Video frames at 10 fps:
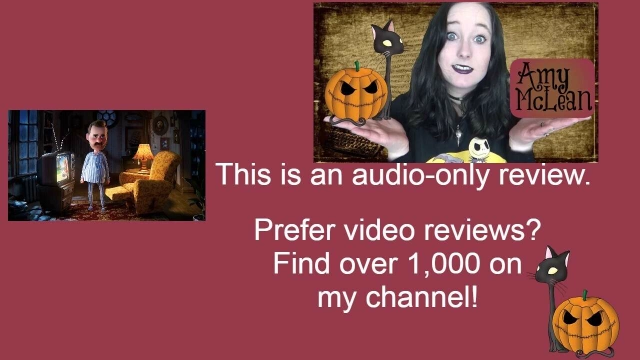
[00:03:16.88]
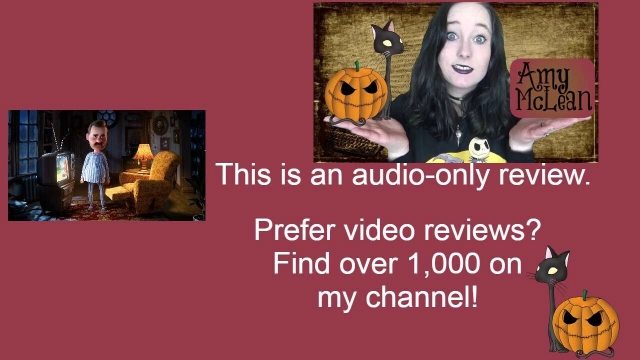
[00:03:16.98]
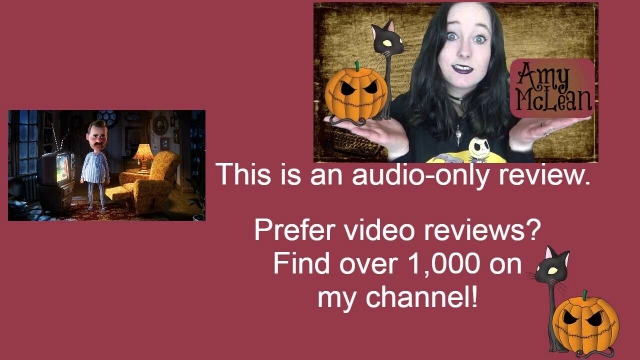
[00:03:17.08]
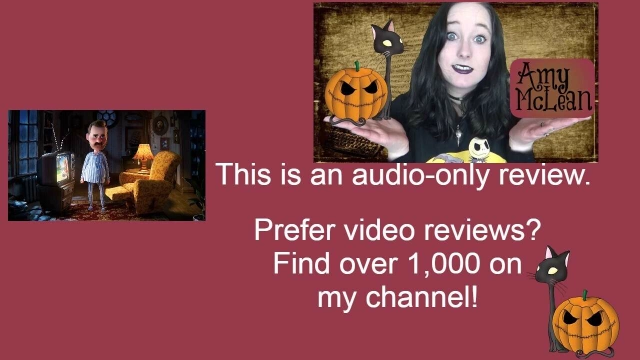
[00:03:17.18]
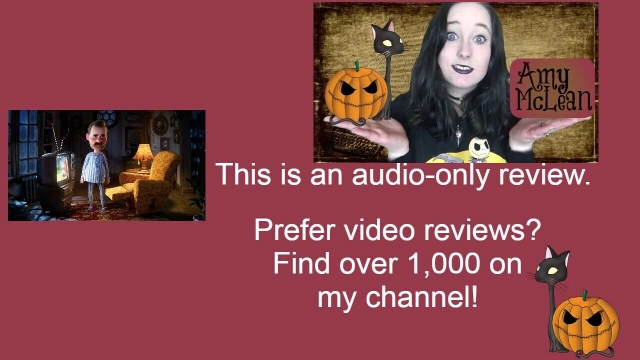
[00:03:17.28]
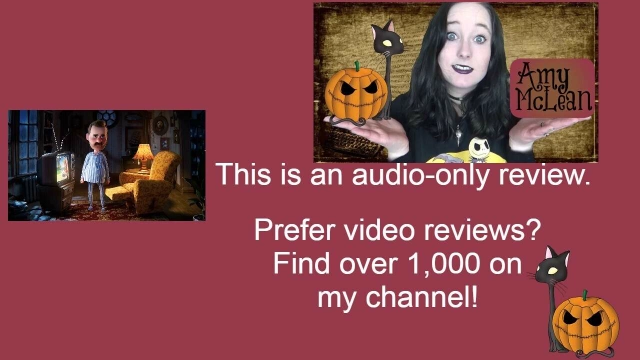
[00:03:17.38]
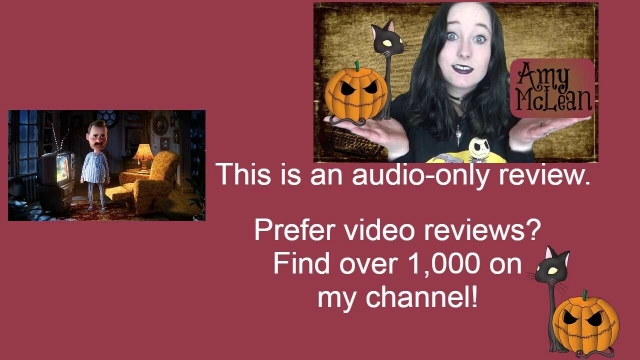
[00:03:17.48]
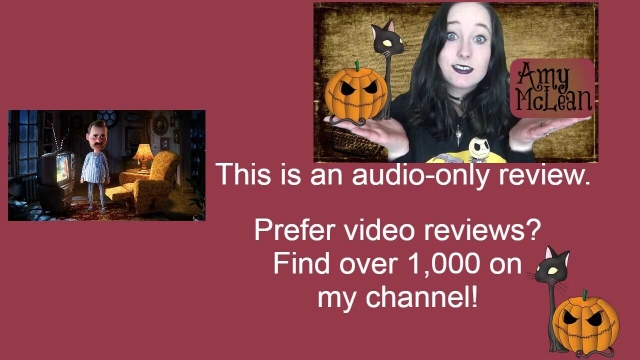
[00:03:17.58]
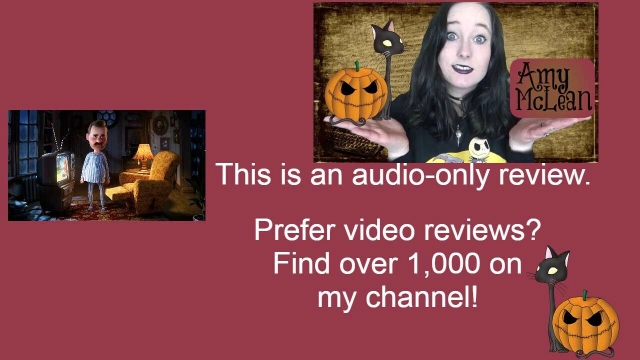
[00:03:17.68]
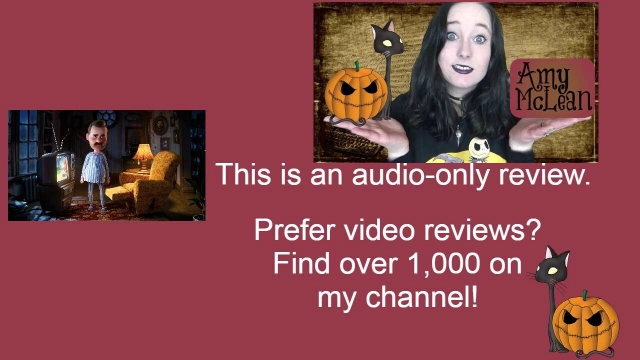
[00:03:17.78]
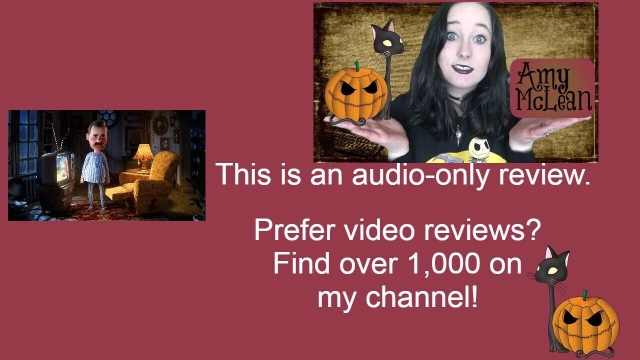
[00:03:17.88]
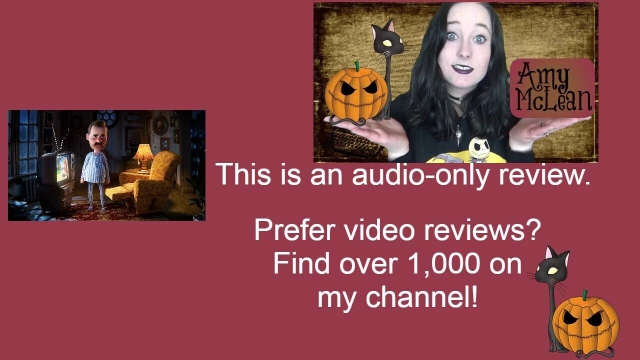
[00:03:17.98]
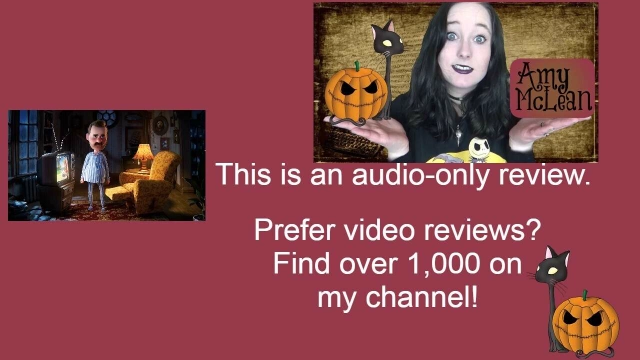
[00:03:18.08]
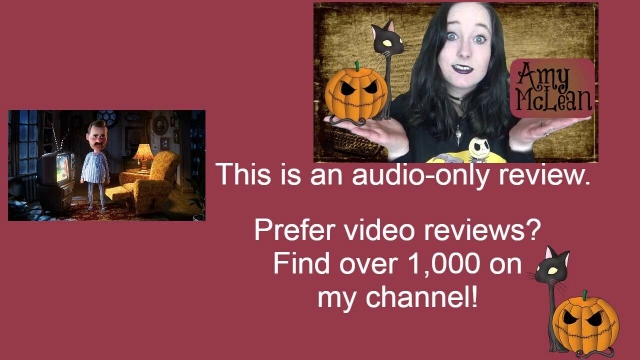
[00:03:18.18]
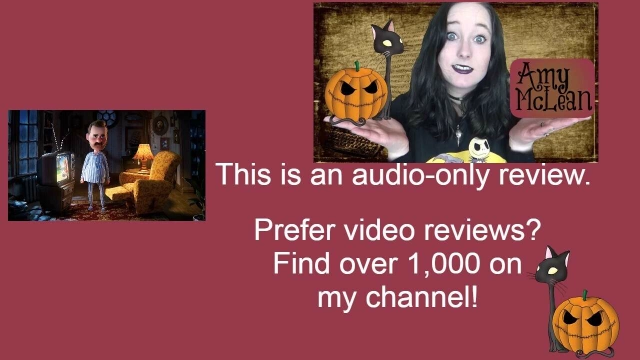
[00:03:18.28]

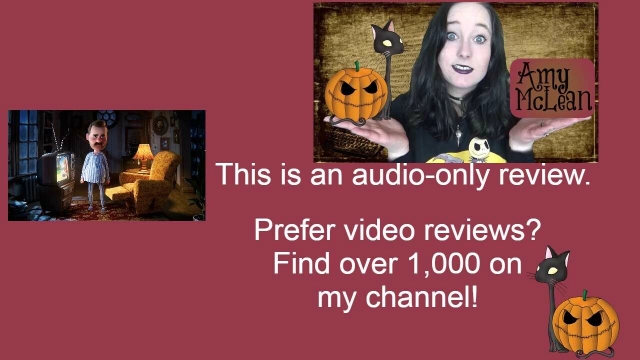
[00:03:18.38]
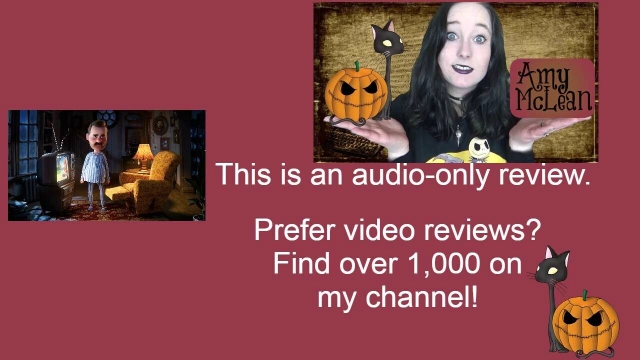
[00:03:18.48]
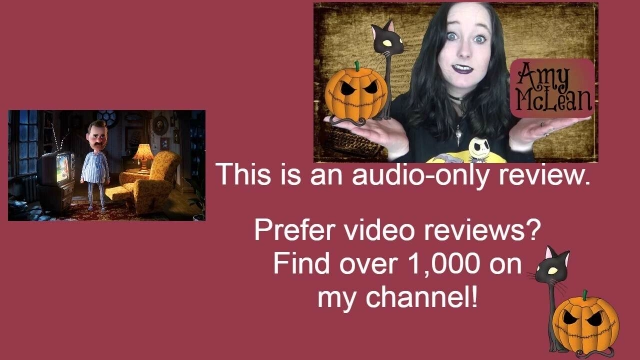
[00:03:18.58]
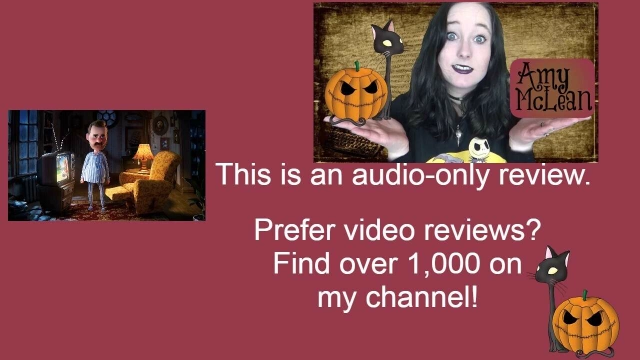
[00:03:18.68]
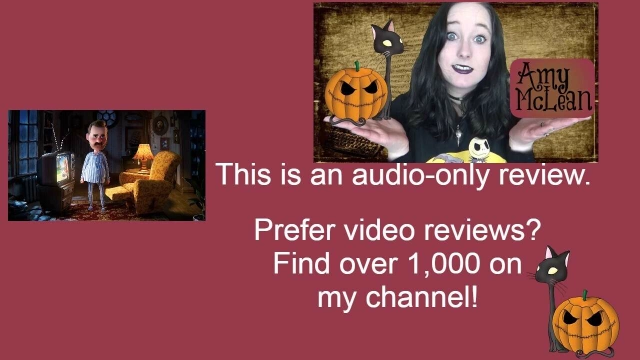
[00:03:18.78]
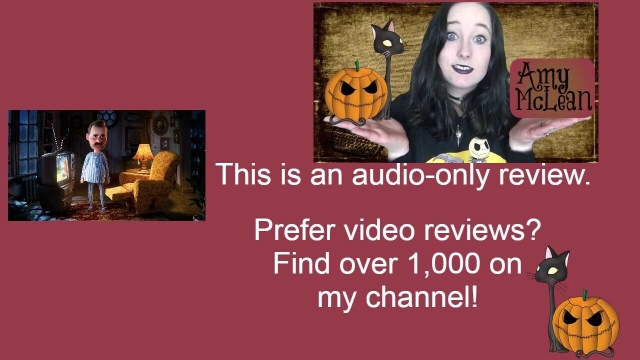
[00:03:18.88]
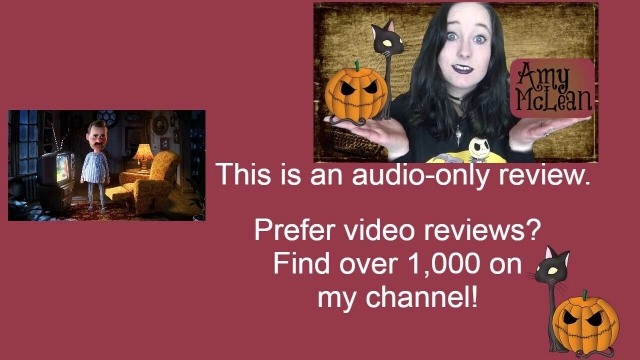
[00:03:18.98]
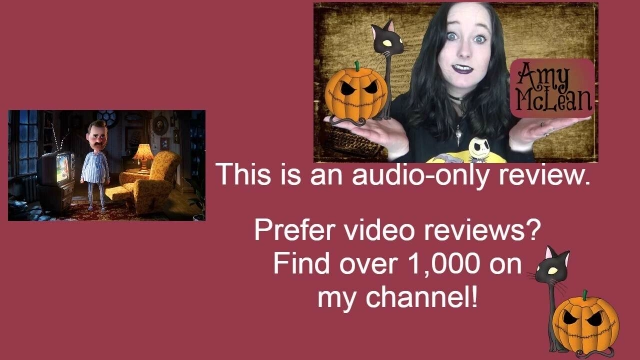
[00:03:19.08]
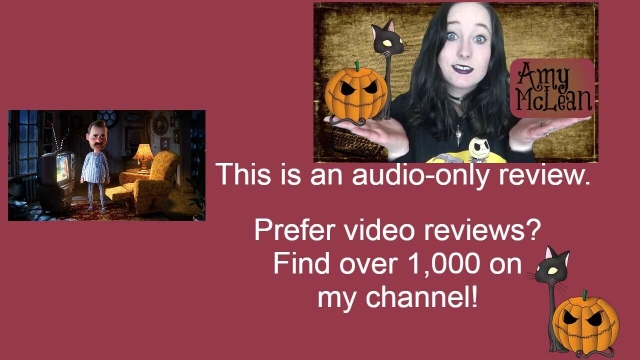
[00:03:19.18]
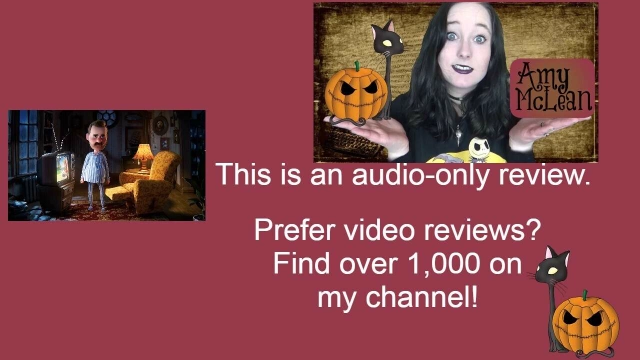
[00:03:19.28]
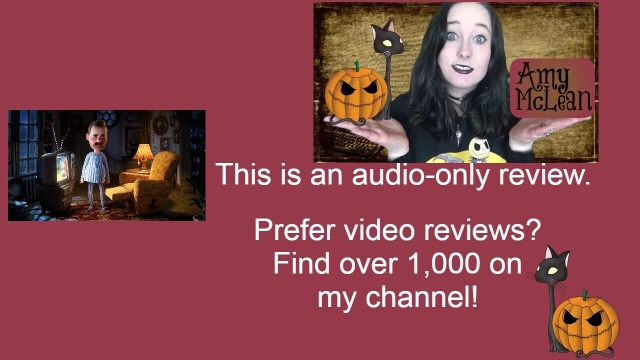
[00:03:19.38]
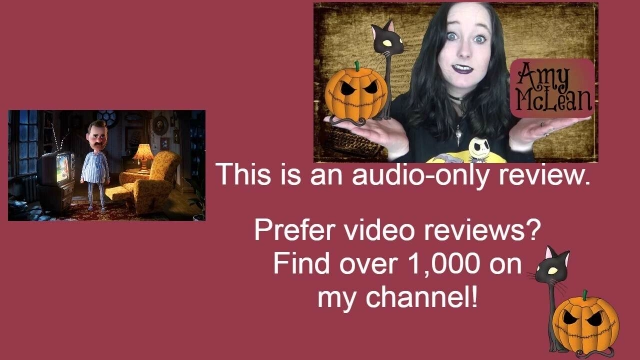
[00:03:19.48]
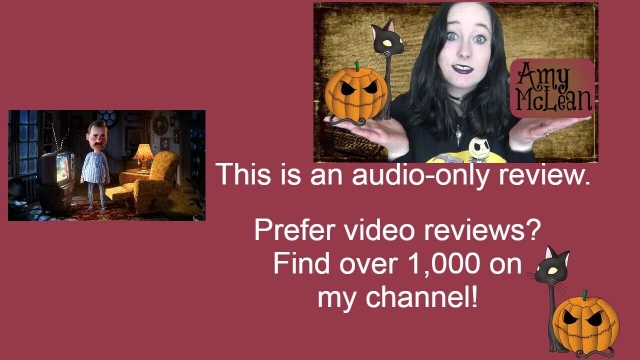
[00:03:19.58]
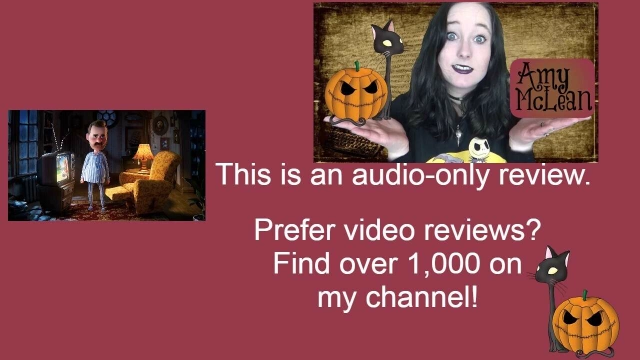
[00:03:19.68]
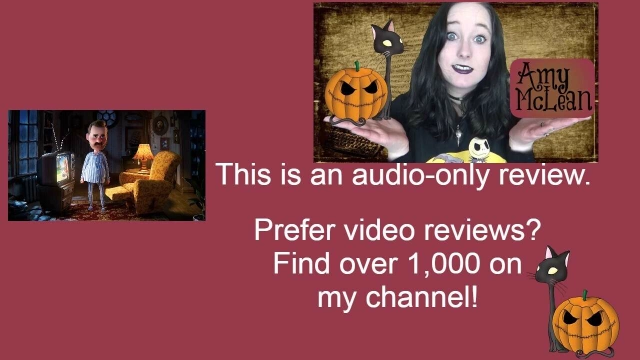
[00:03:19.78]

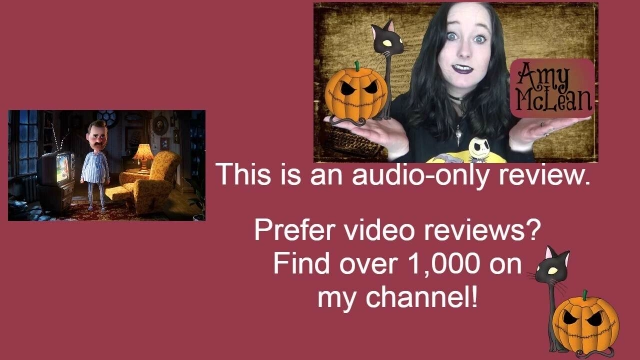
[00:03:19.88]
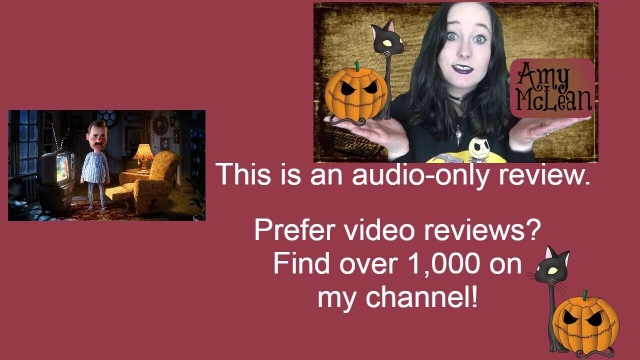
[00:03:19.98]
This is a still picture; no speech is visible.